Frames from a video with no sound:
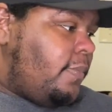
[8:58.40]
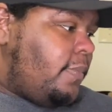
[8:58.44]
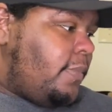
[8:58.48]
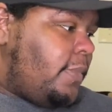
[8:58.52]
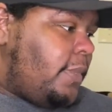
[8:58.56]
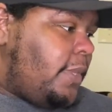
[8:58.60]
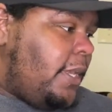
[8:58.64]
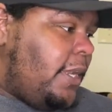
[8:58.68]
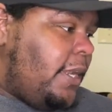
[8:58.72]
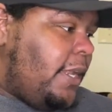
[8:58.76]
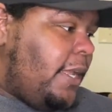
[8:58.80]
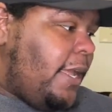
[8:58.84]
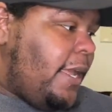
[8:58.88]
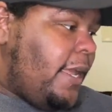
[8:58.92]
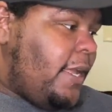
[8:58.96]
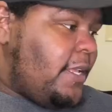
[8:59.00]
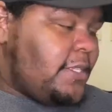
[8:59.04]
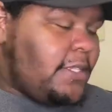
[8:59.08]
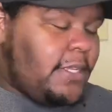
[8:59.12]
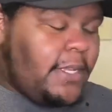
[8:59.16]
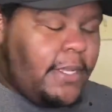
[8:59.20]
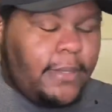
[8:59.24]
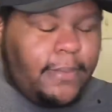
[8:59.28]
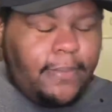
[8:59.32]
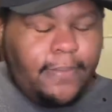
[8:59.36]
And it has,
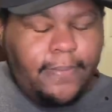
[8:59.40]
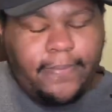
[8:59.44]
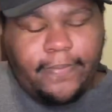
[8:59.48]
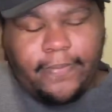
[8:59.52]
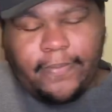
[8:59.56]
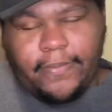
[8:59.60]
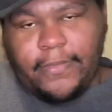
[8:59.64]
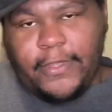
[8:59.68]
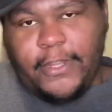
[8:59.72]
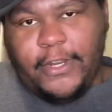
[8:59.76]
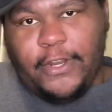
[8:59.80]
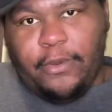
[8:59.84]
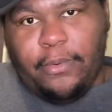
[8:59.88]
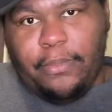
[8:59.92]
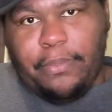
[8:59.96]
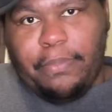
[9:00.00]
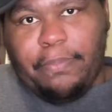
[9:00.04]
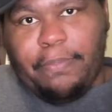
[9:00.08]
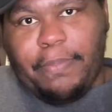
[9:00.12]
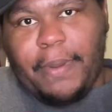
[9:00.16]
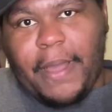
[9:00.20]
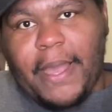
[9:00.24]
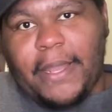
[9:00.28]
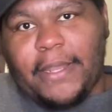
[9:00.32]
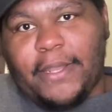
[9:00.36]
you know,
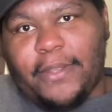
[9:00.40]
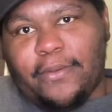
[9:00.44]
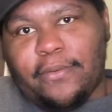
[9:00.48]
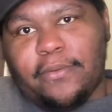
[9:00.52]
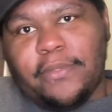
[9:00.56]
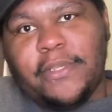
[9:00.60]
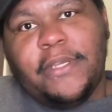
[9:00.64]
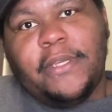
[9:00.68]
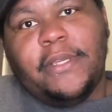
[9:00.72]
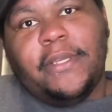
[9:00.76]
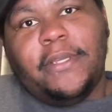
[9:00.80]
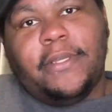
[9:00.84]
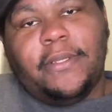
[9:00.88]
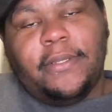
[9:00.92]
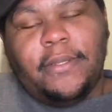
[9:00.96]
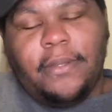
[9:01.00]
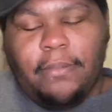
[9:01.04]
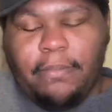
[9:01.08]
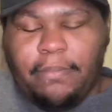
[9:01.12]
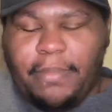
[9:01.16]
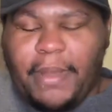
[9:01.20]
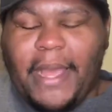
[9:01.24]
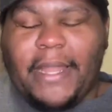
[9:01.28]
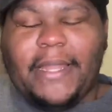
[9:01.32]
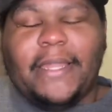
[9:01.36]
poly
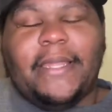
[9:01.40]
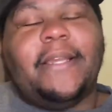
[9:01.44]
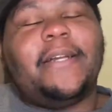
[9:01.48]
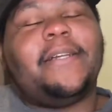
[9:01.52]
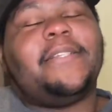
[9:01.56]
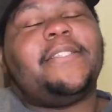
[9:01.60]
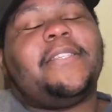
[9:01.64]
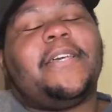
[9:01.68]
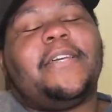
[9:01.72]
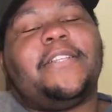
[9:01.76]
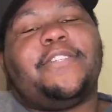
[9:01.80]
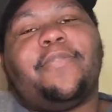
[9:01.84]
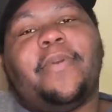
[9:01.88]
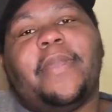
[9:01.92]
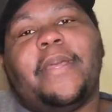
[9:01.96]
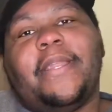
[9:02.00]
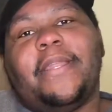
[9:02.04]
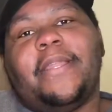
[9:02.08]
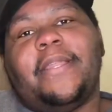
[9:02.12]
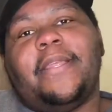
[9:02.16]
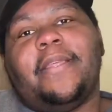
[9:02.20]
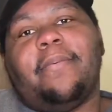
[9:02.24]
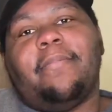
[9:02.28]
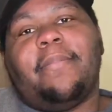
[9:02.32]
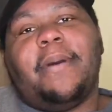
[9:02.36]
unsaturated
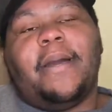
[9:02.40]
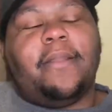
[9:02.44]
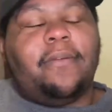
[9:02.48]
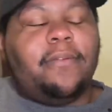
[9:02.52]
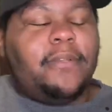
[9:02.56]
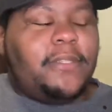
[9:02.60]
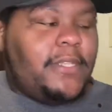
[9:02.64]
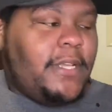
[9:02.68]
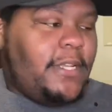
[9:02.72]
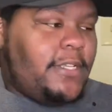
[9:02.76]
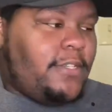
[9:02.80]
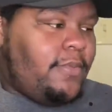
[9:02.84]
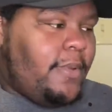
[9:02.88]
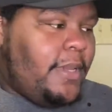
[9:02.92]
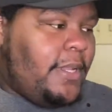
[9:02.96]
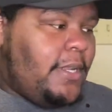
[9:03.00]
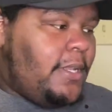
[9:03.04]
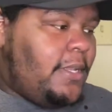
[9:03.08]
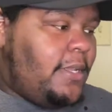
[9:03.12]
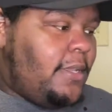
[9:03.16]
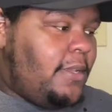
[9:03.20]
and monounsaturated.